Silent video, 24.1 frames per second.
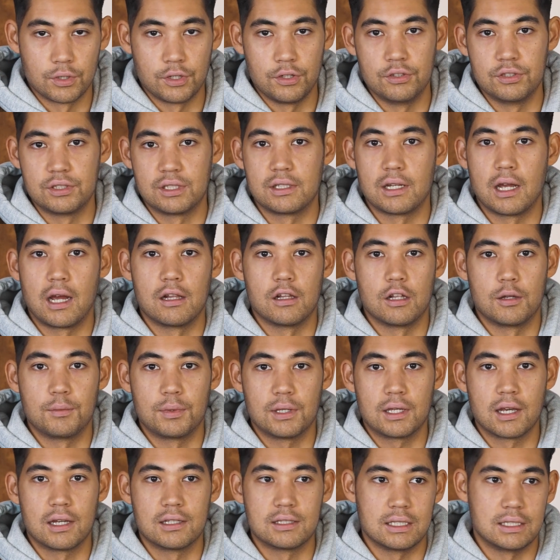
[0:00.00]
We're using nylon
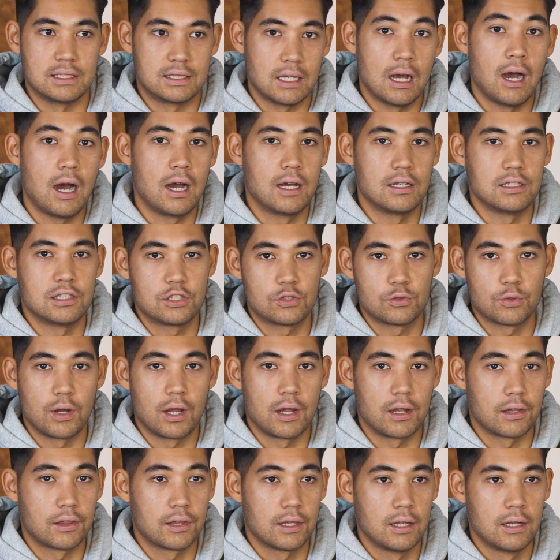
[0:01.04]
because it's high
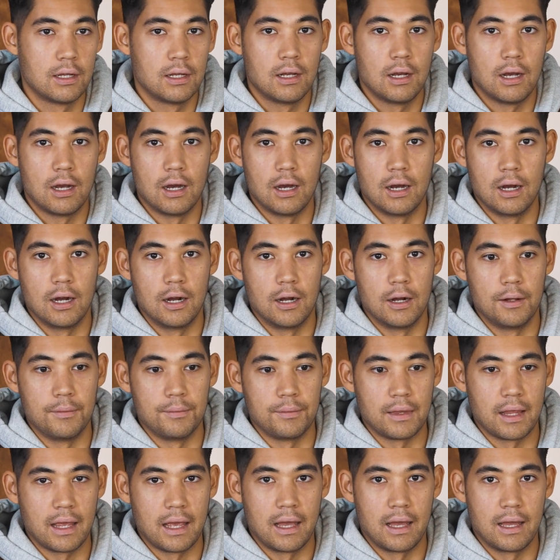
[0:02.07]
strength
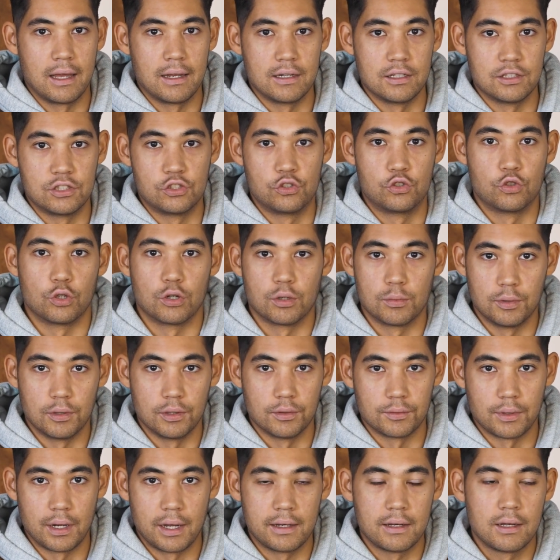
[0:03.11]
um, and it's
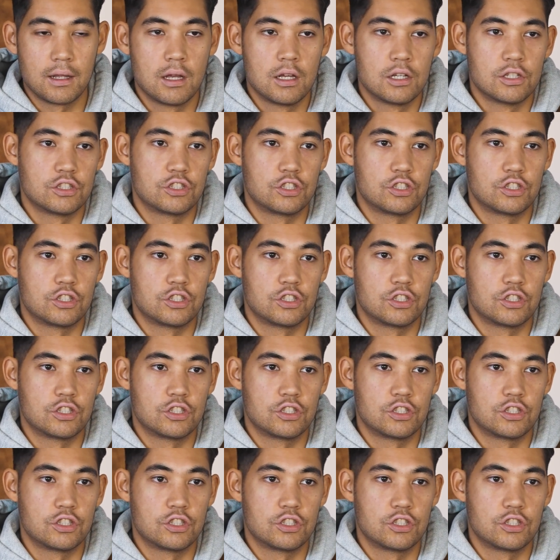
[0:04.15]
durable, right?